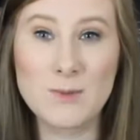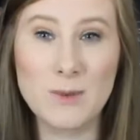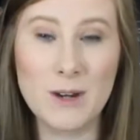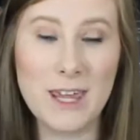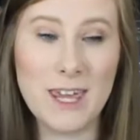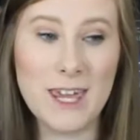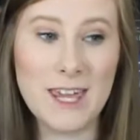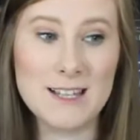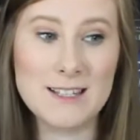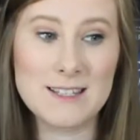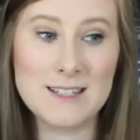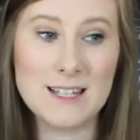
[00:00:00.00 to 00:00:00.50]
when
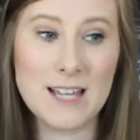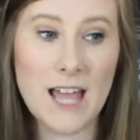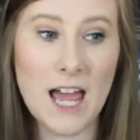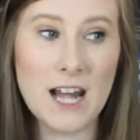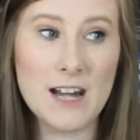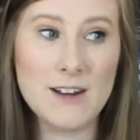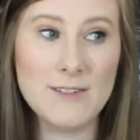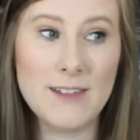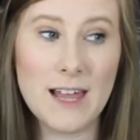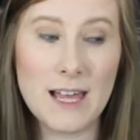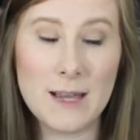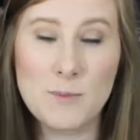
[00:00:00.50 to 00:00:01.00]
it gets
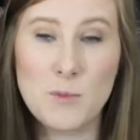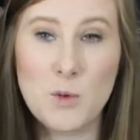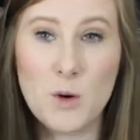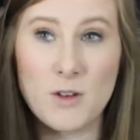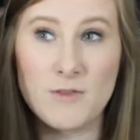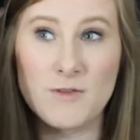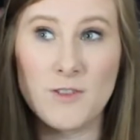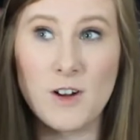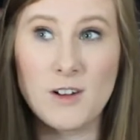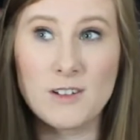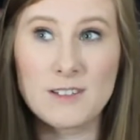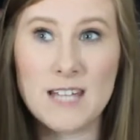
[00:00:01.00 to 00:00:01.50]
kind of like
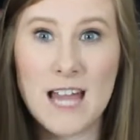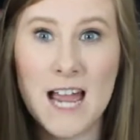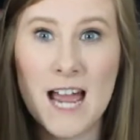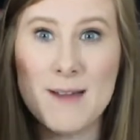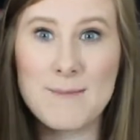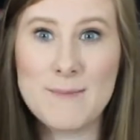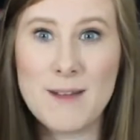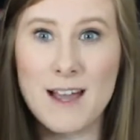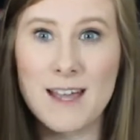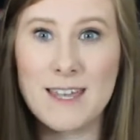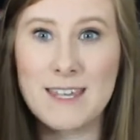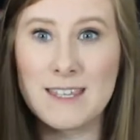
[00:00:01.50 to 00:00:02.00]
more fall
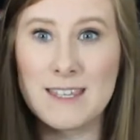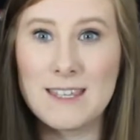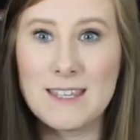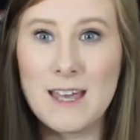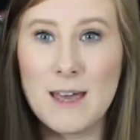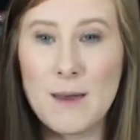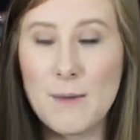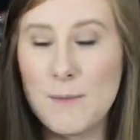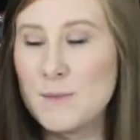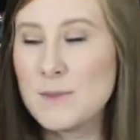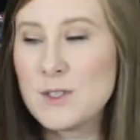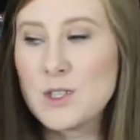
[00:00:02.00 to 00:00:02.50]
time. I
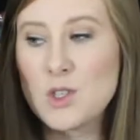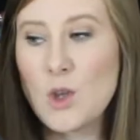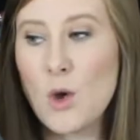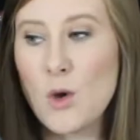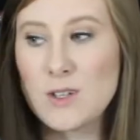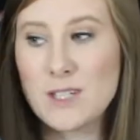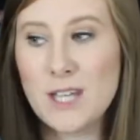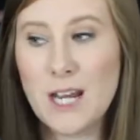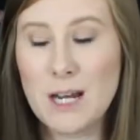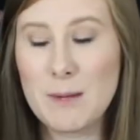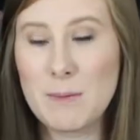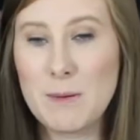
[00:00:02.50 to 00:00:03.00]
am so
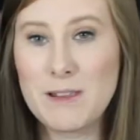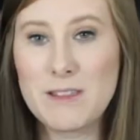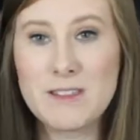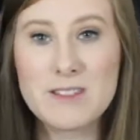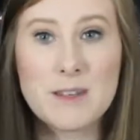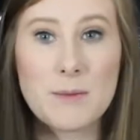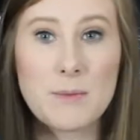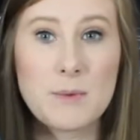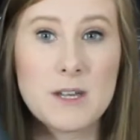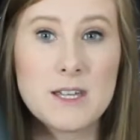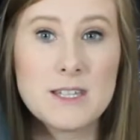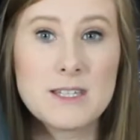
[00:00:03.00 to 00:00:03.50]
excited to pick this
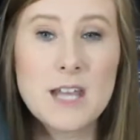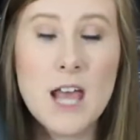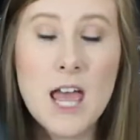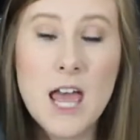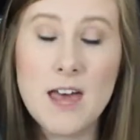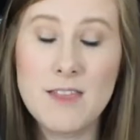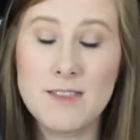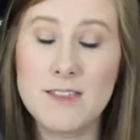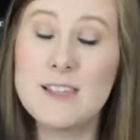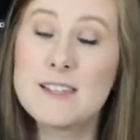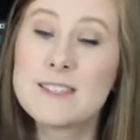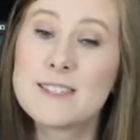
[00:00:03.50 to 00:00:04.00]
up because
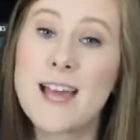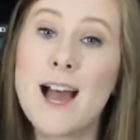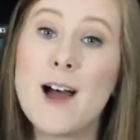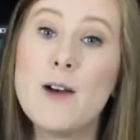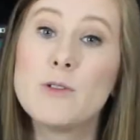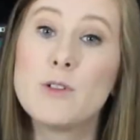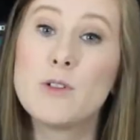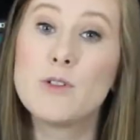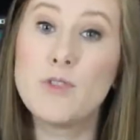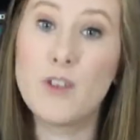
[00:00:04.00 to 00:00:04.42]
these sound